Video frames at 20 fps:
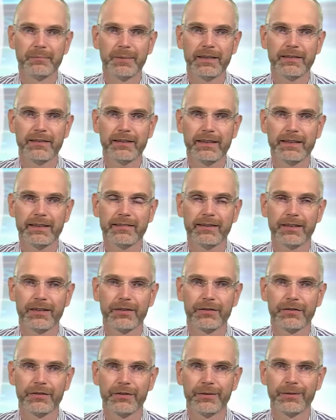basically
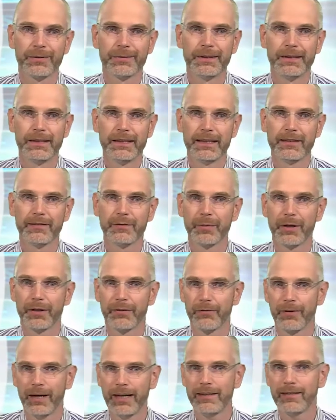tells you it's about
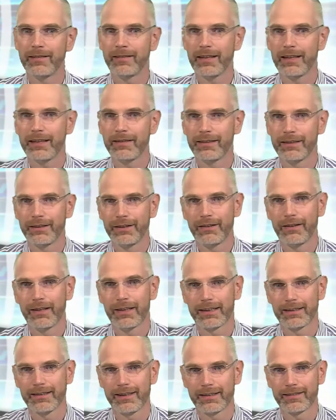right-sizing your
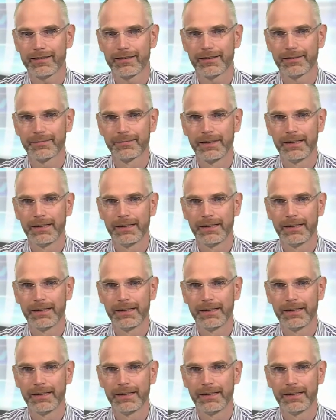architecture.